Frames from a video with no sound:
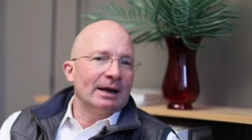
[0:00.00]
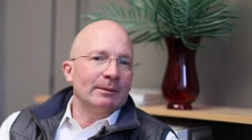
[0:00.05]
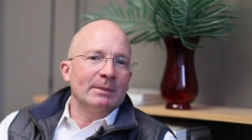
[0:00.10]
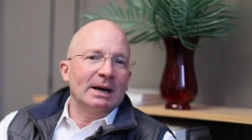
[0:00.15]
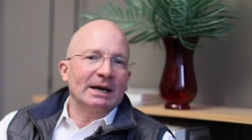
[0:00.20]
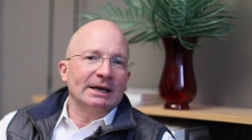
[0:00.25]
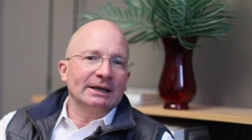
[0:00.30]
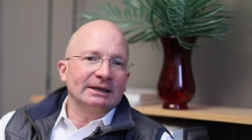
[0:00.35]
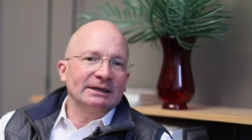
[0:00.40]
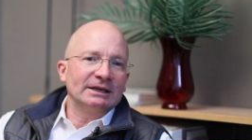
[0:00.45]
And
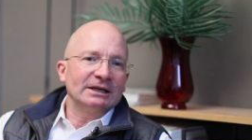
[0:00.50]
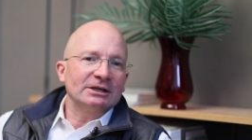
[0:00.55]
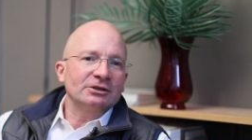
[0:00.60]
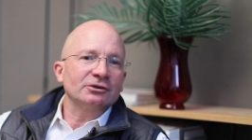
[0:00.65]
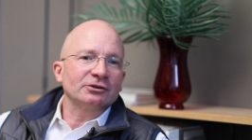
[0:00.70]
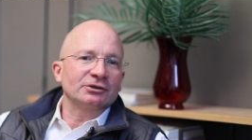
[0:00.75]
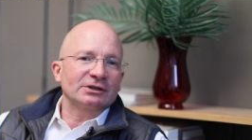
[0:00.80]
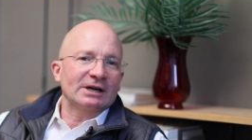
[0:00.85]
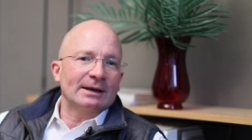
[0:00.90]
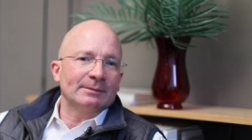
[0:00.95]
my
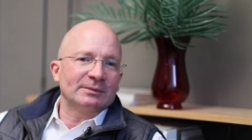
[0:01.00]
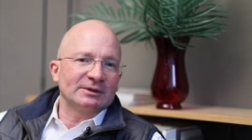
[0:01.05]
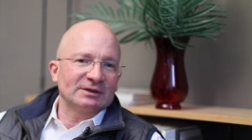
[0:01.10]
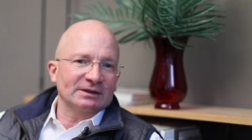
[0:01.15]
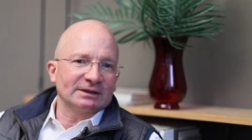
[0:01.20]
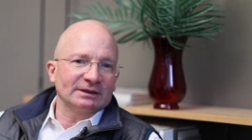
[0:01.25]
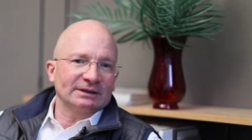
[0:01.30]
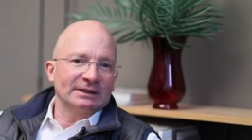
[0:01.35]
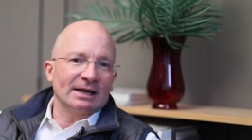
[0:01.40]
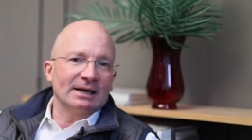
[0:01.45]
initial job
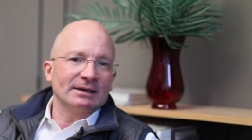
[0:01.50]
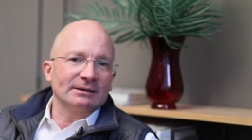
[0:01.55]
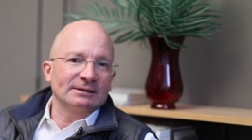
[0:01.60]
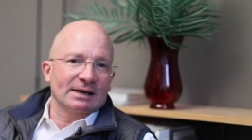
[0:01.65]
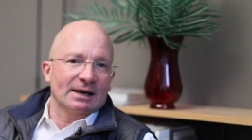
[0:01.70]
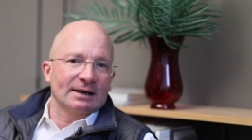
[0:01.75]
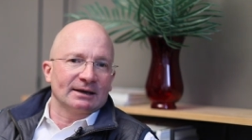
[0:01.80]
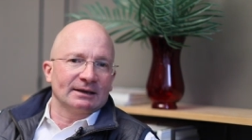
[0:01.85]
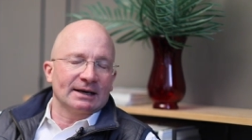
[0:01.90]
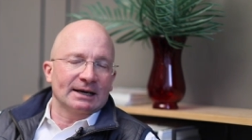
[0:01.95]
as a
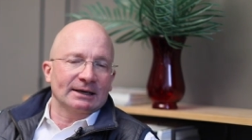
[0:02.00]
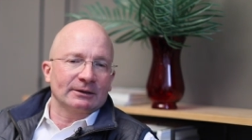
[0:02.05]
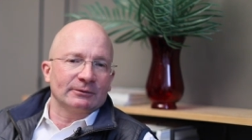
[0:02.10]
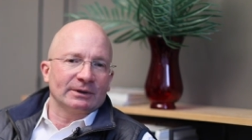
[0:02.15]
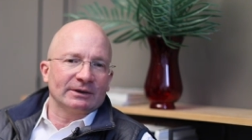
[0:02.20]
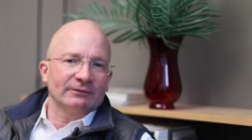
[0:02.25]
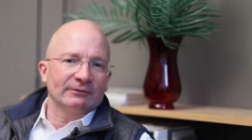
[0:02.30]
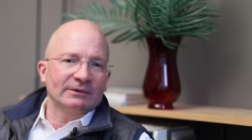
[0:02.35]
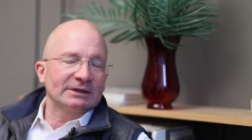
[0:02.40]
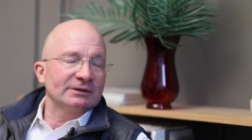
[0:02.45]
liaison in
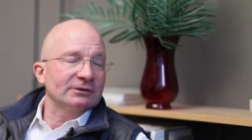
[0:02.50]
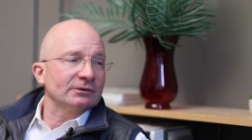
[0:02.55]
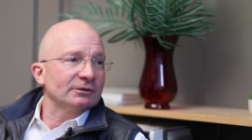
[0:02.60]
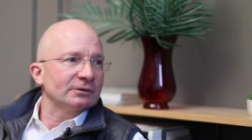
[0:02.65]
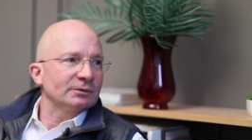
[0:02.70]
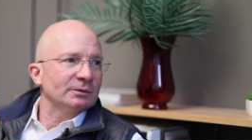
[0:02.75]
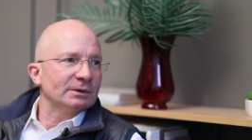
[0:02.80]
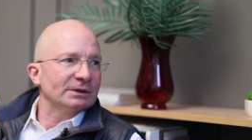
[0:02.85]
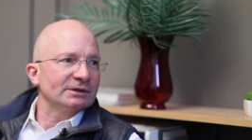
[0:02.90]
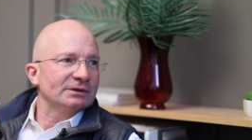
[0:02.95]
equity
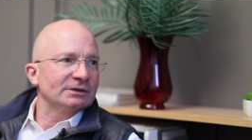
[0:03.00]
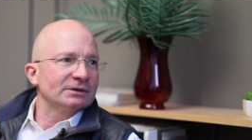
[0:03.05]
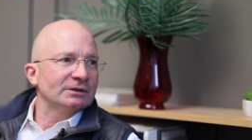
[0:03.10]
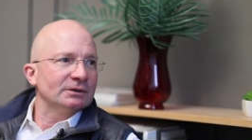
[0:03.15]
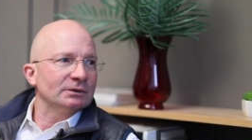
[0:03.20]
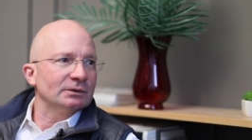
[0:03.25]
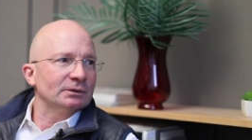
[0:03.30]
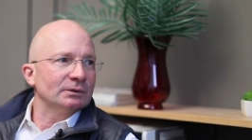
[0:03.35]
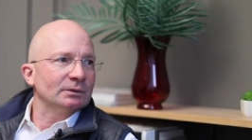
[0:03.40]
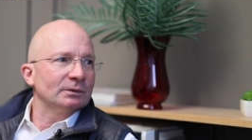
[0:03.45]
research was
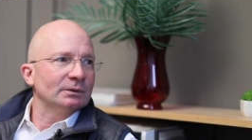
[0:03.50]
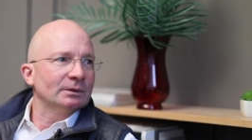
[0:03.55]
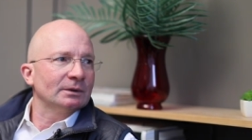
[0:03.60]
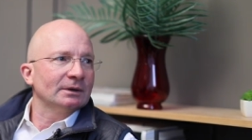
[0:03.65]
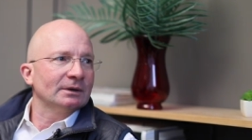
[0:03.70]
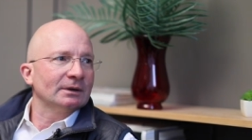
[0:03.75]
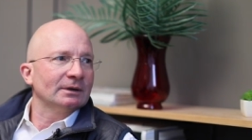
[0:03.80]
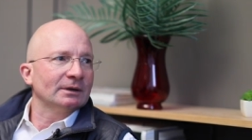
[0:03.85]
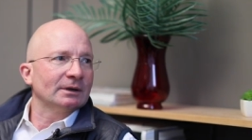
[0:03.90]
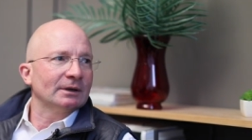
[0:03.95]
to
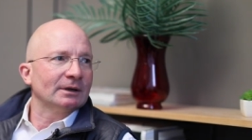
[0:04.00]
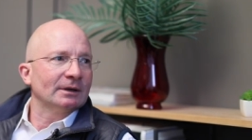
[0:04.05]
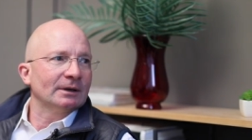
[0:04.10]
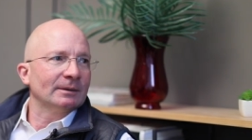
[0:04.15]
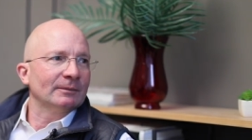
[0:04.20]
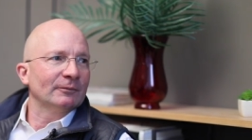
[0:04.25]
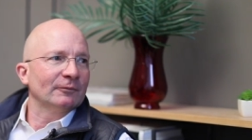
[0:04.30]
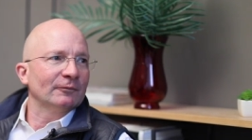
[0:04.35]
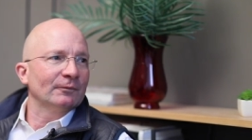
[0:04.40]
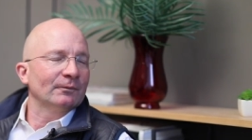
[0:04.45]

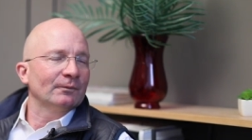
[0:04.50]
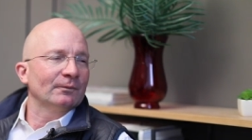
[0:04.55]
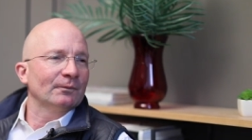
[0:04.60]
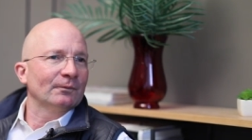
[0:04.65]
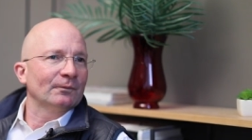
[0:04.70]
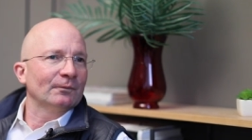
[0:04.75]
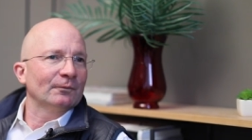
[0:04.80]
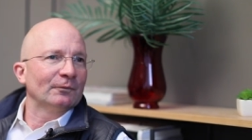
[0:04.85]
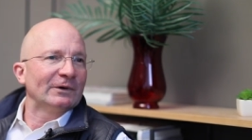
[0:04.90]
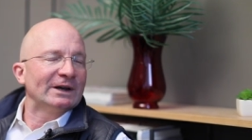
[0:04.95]
um,
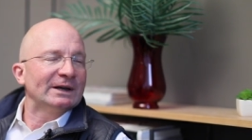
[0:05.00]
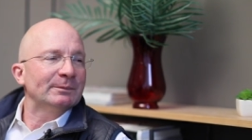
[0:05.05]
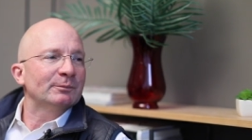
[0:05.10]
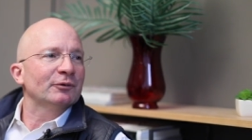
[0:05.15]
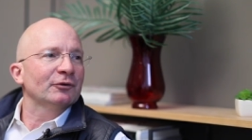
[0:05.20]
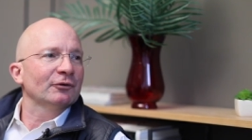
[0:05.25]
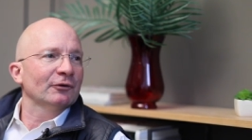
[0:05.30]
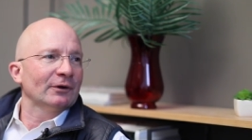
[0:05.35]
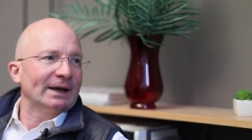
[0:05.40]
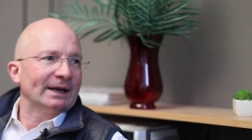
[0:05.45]

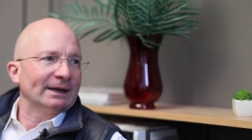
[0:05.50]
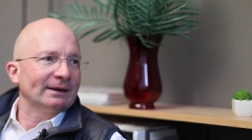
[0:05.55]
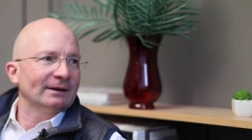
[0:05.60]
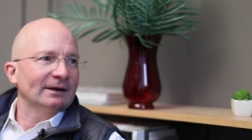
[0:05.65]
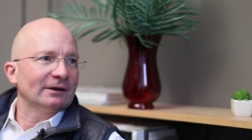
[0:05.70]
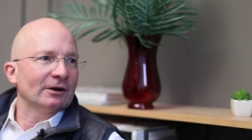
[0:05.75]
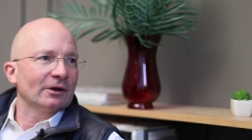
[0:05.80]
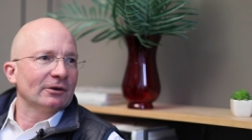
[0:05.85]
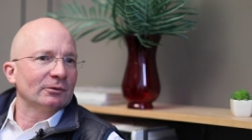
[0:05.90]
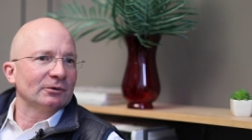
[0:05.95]
reprint,
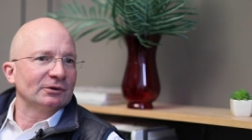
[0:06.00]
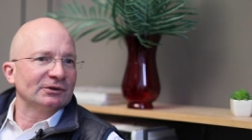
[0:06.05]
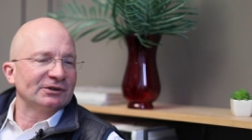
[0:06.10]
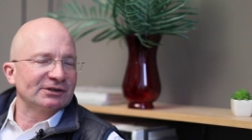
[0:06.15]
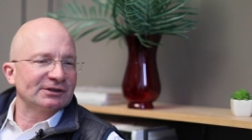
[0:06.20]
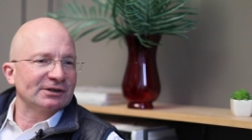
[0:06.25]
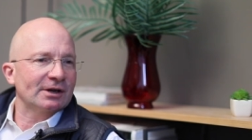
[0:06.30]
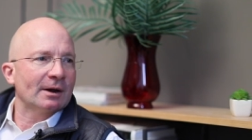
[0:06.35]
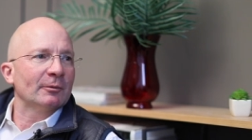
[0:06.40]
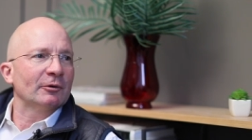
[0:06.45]
in other words,
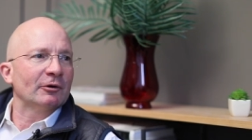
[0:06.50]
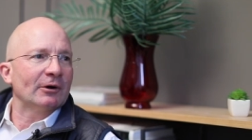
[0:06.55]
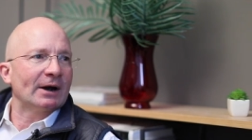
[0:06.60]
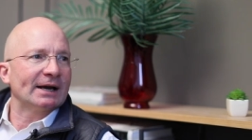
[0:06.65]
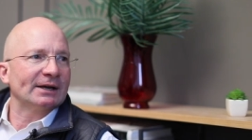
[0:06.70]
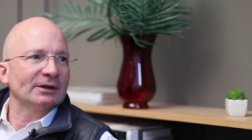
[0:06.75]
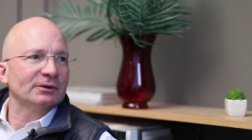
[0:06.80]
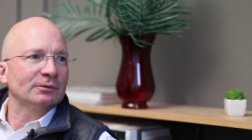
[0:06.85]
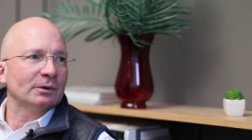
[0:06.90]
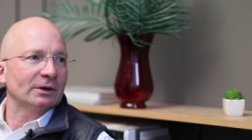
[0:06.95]

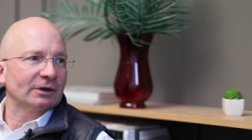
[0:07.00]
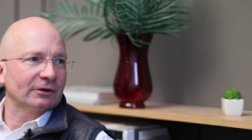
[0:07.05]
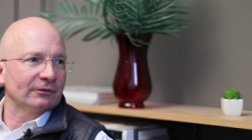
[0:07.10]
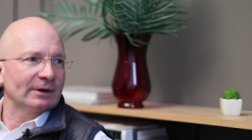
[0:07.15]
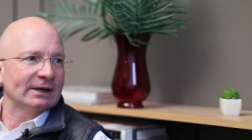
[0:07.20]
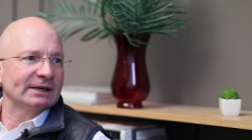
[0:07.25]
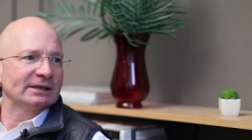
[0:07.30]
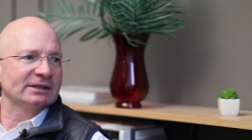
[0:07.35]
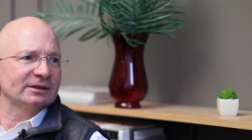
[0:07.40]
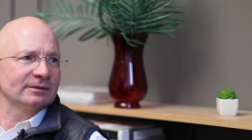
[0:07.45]
summarize what
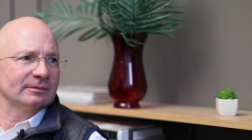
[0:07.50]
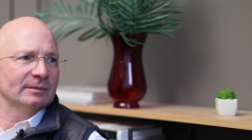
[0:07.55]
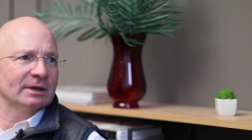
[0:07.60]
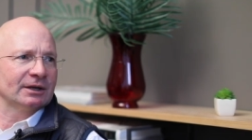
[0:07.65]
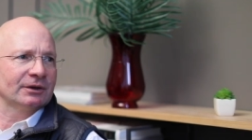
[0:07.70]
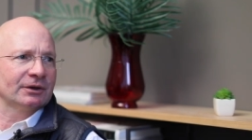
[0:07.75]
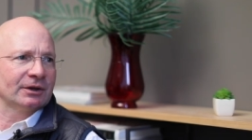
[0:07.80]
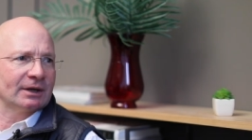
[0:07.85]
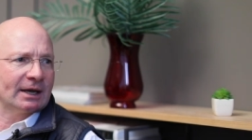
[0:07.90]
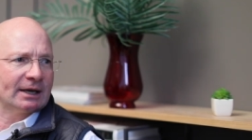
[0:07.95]
Greg
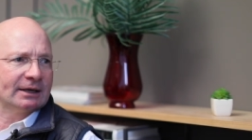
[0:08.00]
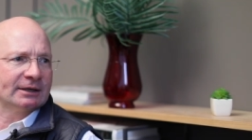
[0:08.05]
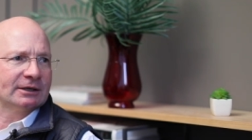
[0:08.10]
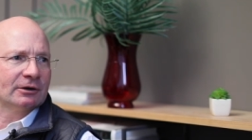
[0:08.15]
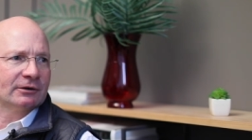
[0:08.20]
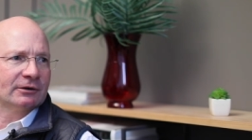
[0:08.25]
Smith, Ed